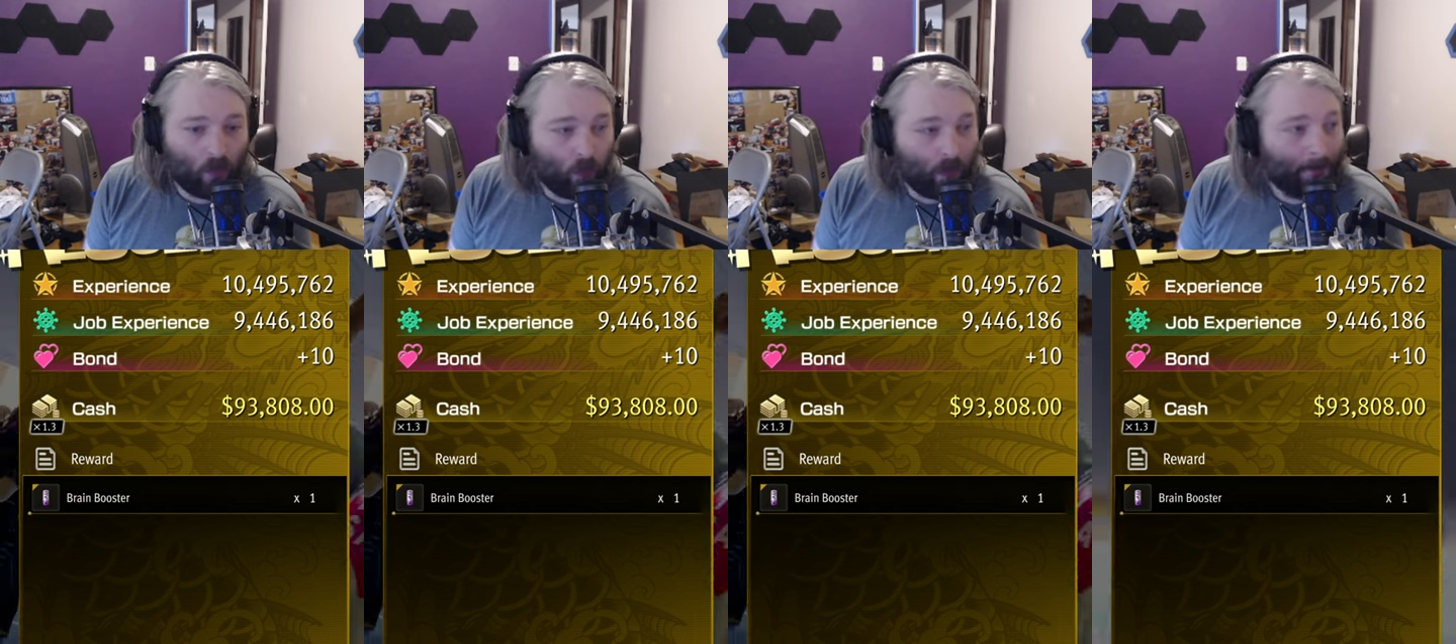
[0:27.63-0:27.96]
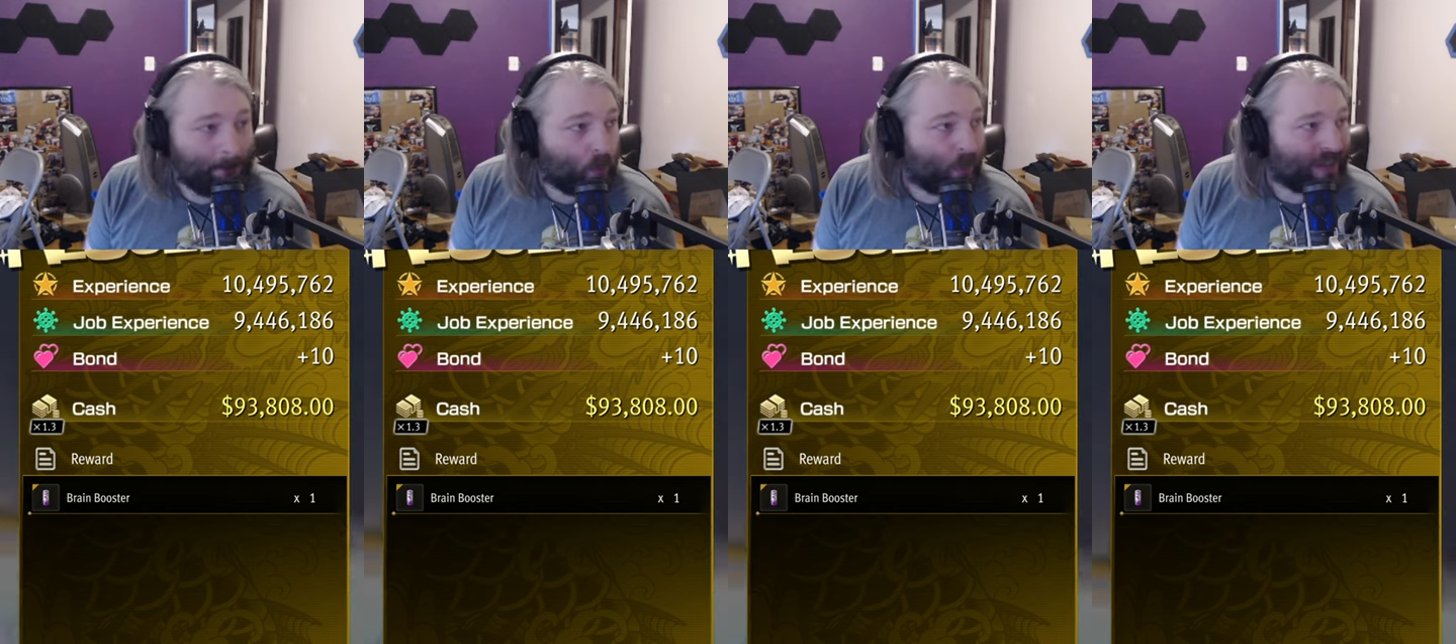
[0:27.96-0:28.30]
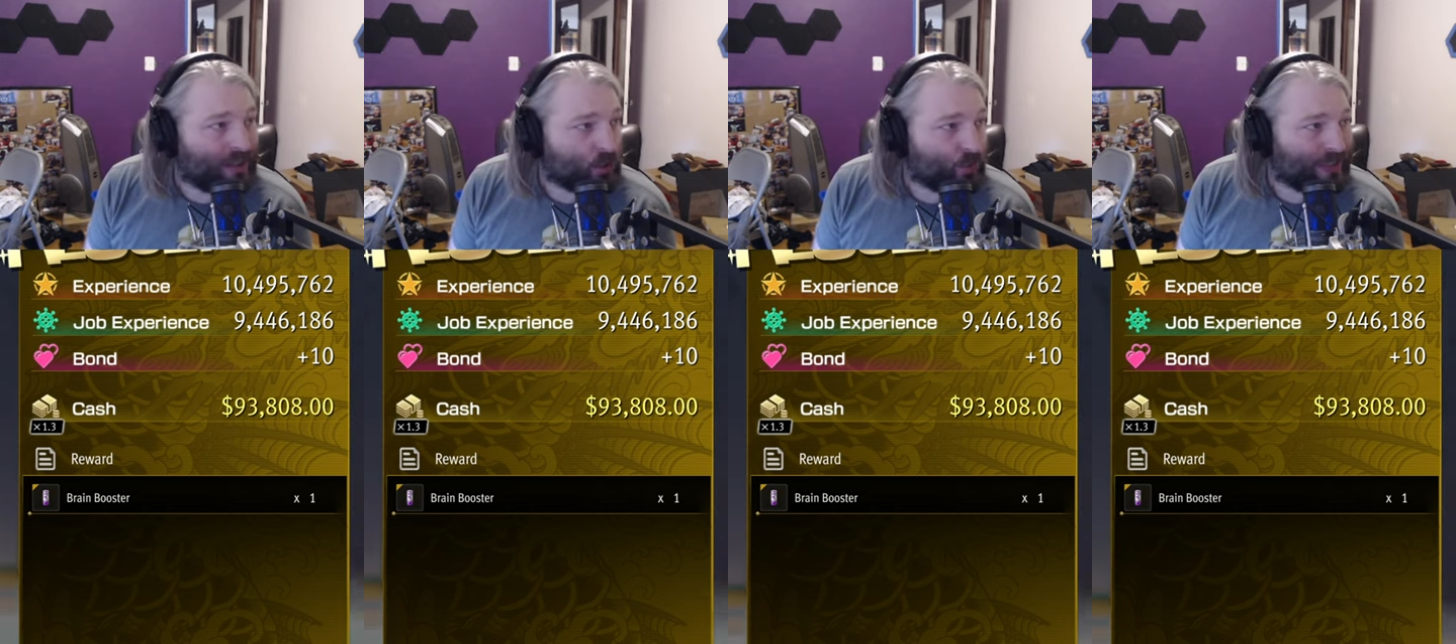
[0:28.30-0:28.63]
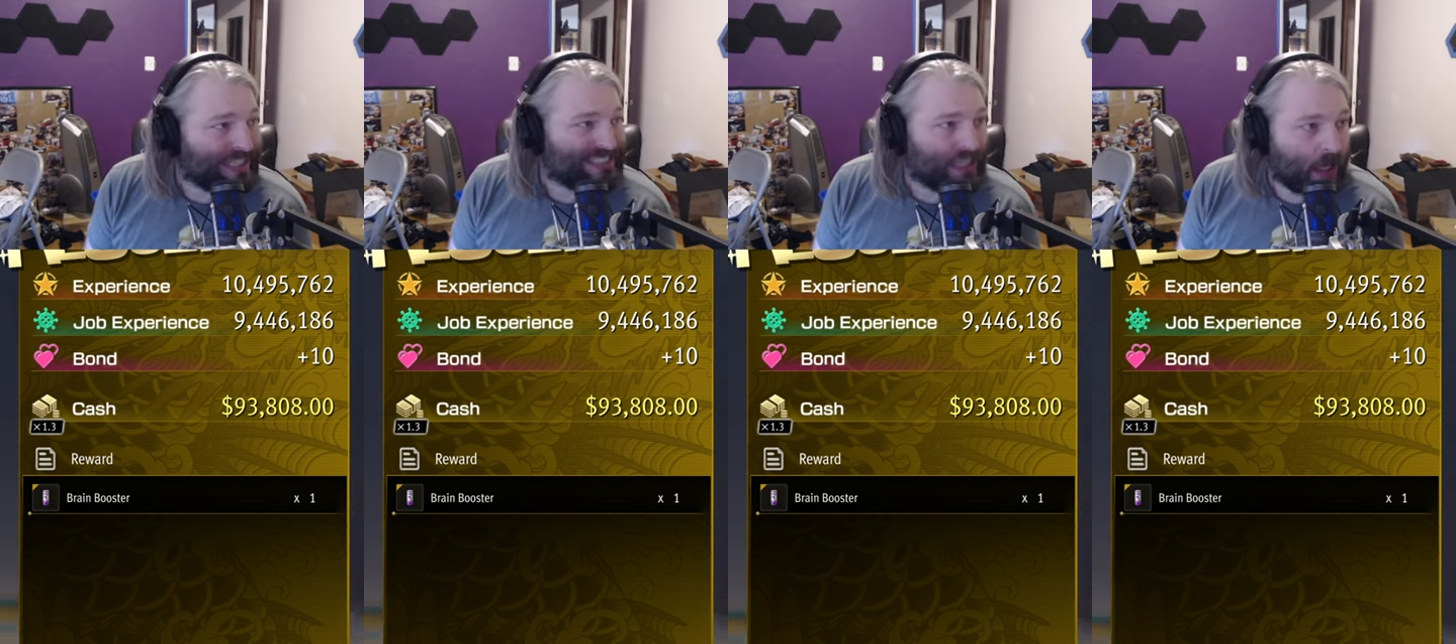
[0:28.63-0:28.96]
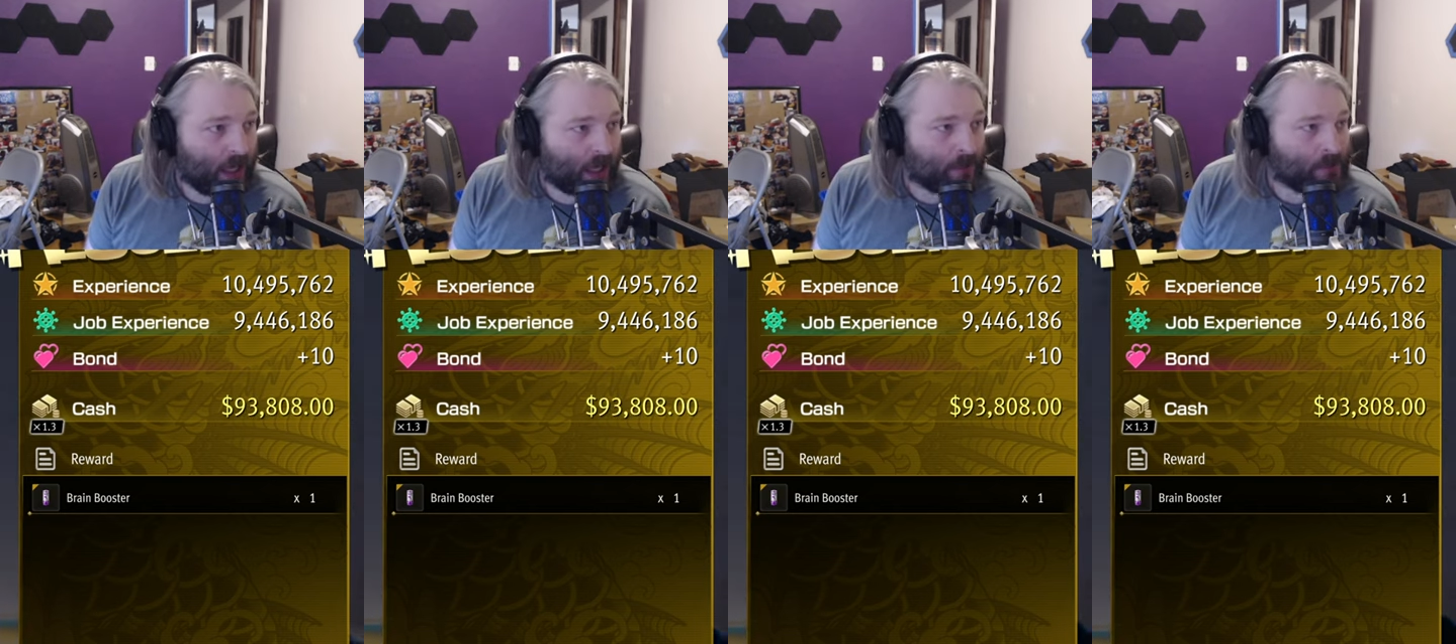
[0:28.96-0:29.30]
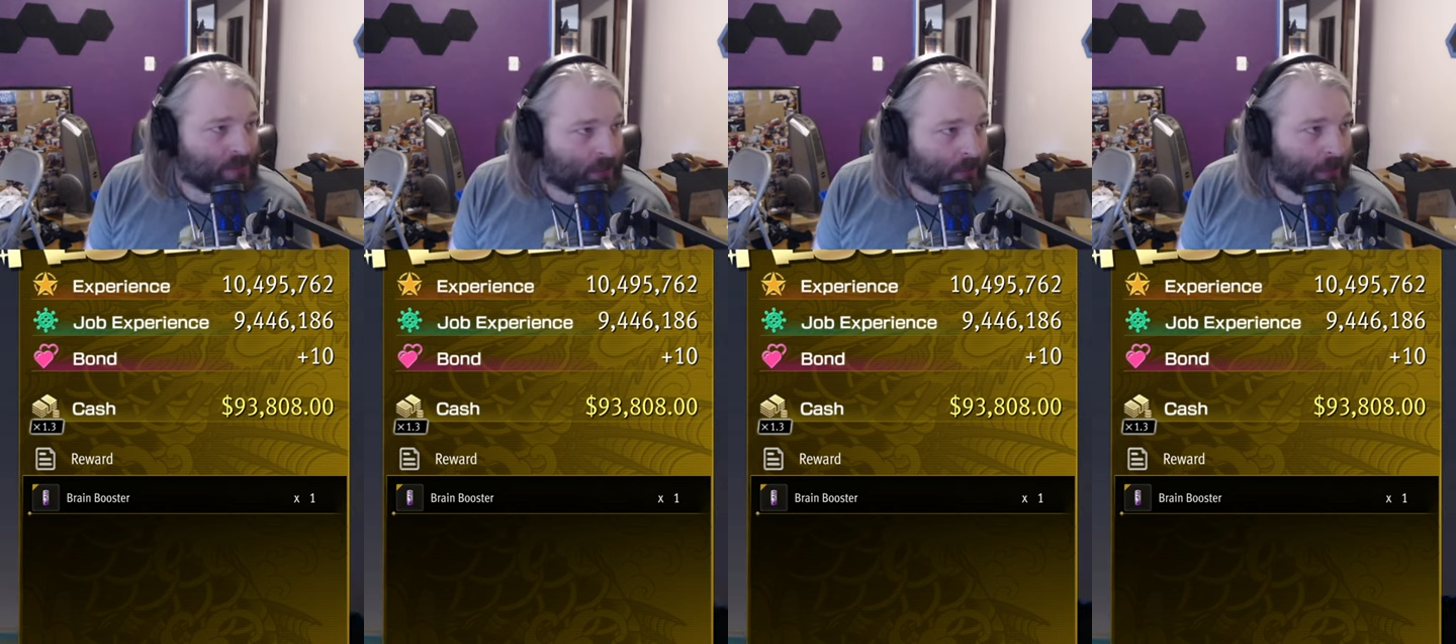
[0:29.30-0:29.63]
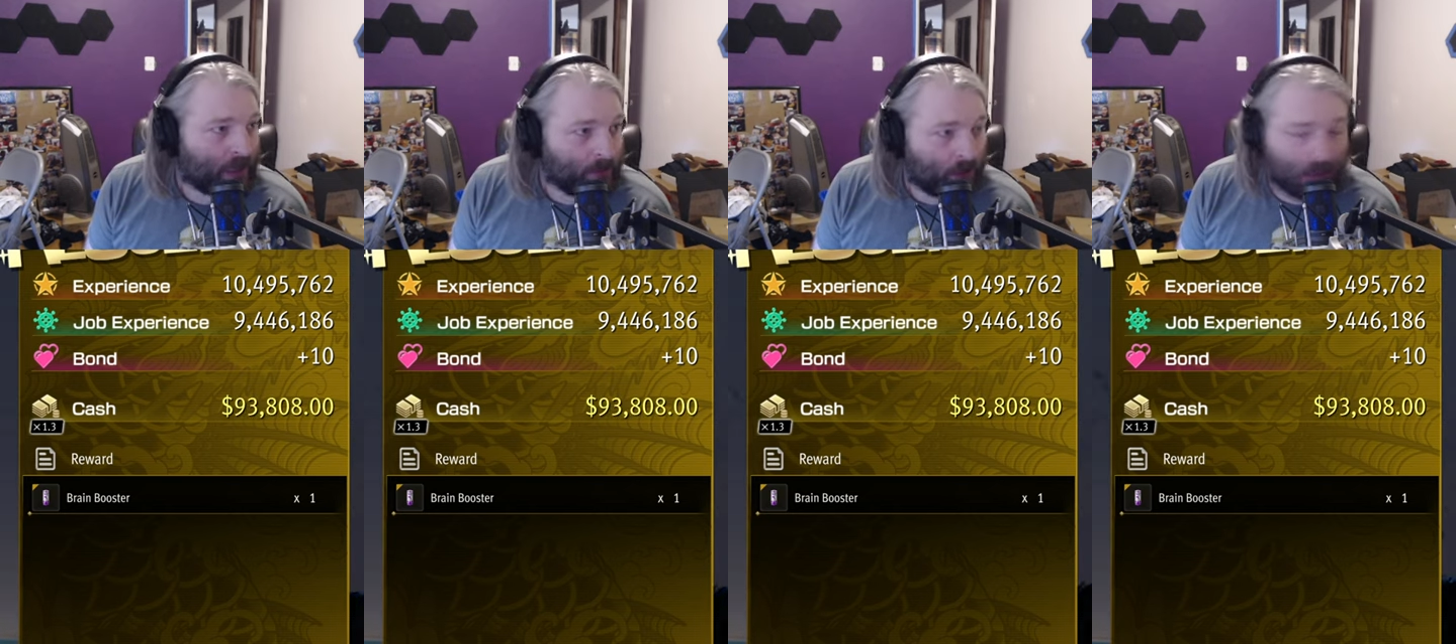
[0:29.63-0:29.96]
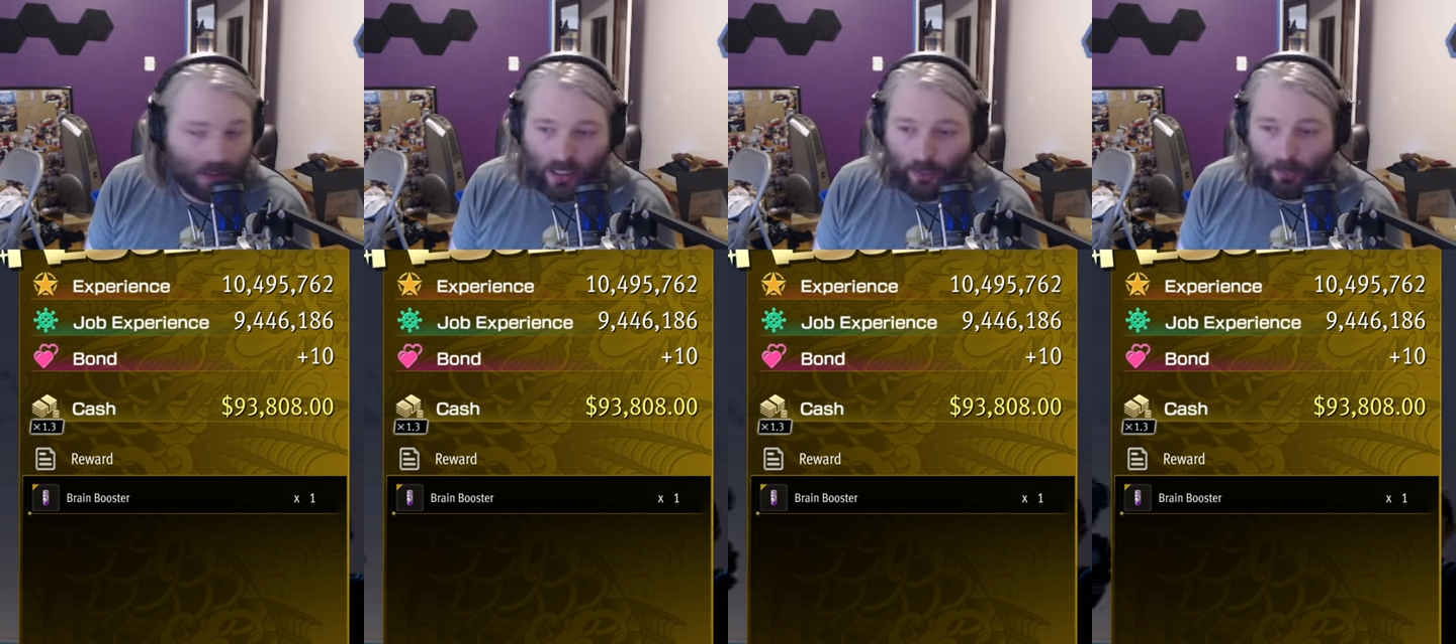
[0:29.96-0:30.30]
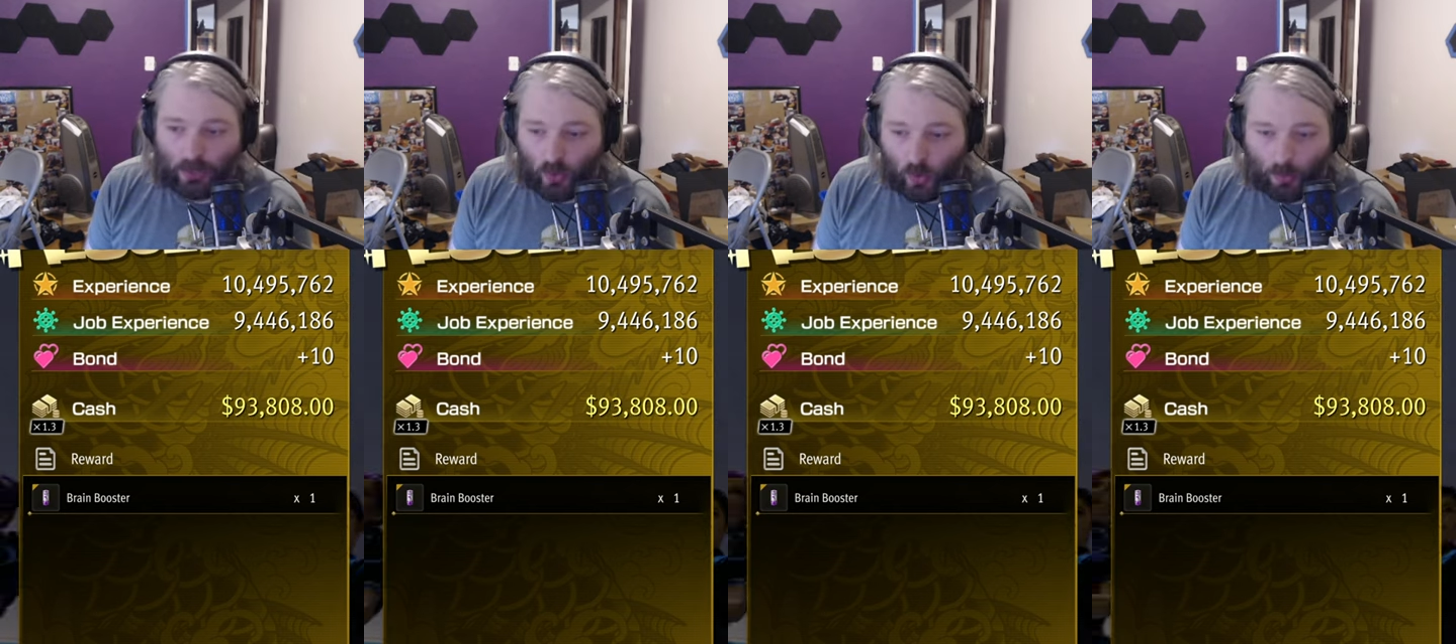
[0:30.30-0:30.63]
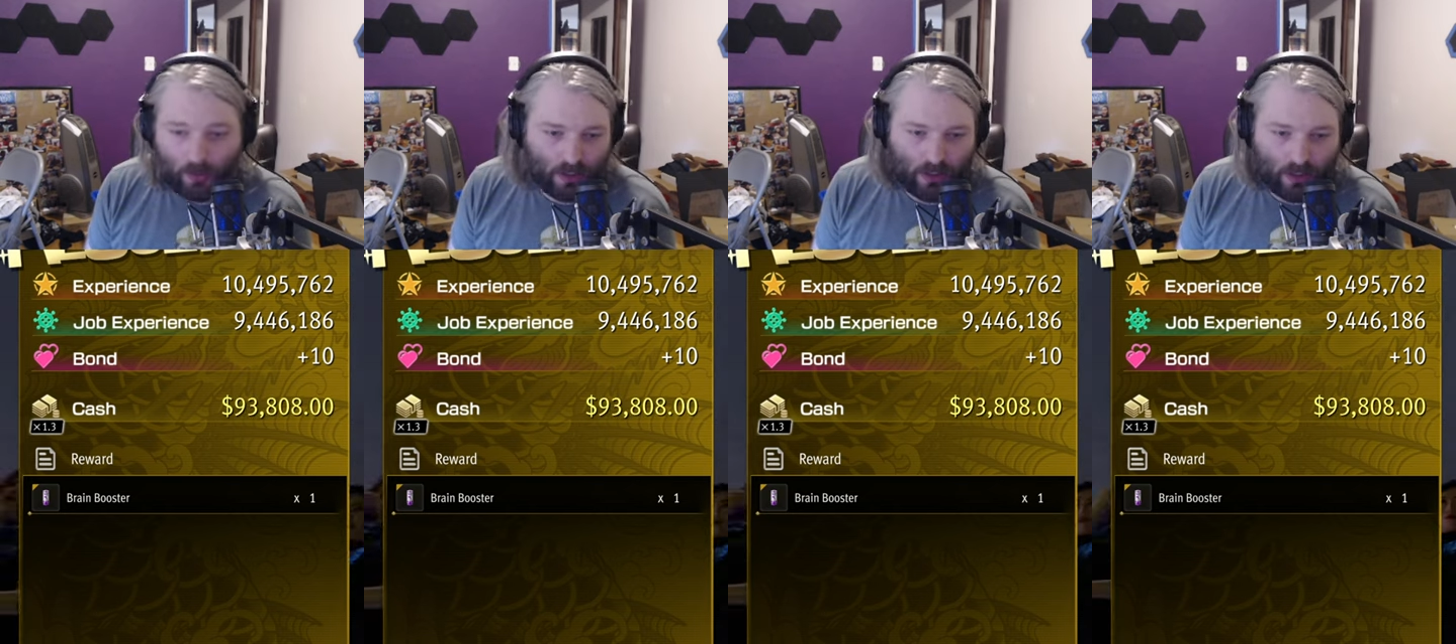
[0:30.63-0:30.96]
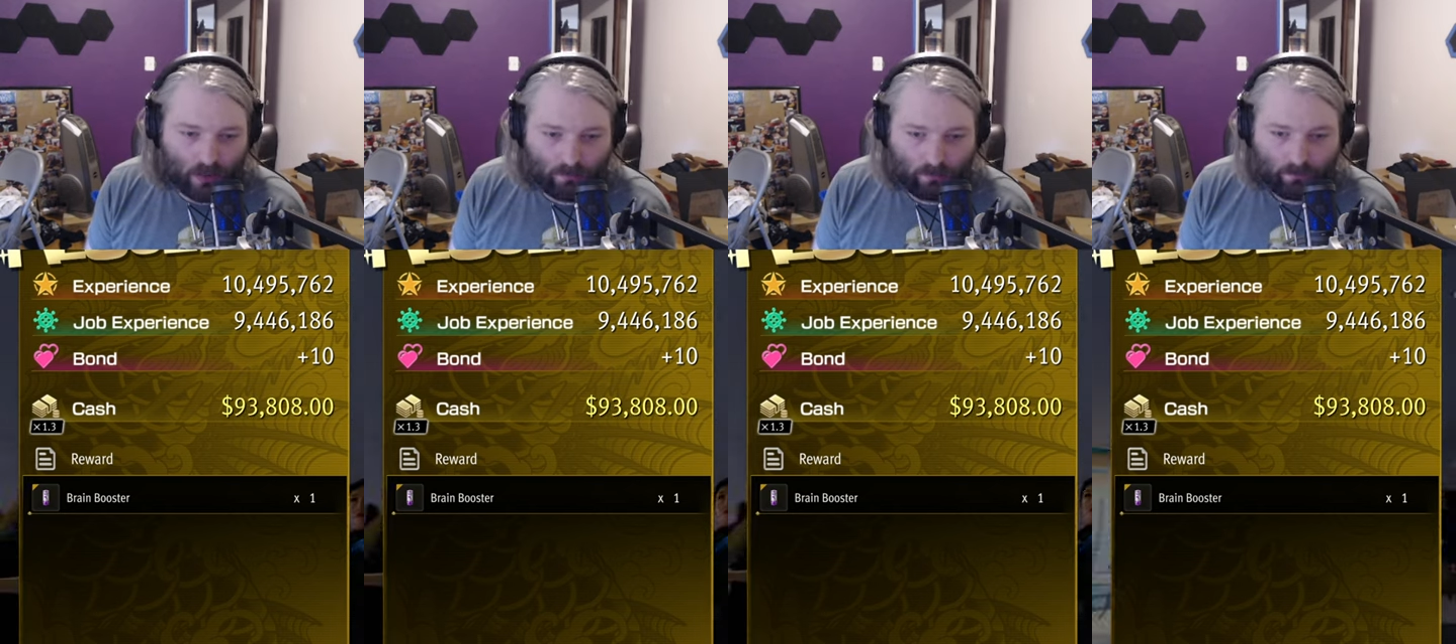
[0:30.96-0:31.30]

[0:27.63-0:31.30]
1.3 times the amount of money that I would normally get.